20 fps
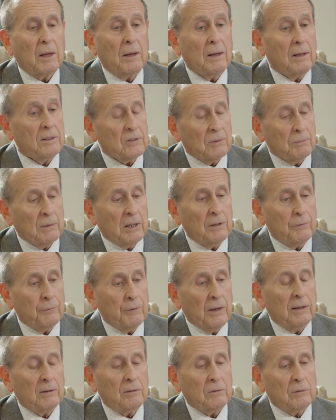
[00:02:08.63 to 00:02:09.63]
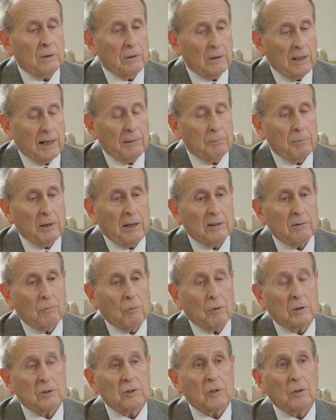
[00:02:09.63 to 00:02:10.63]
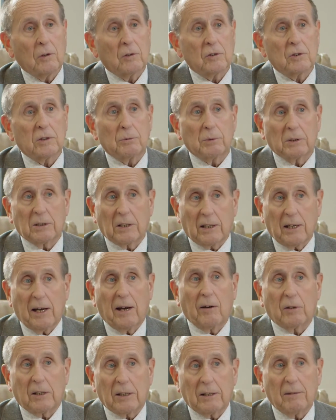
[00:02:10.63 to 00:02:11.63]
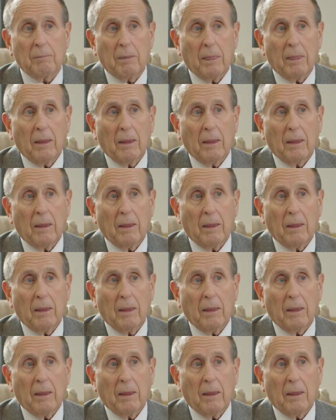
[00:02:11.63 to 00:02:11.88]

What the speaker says: As a matter of fact, the land bank works closely with the county,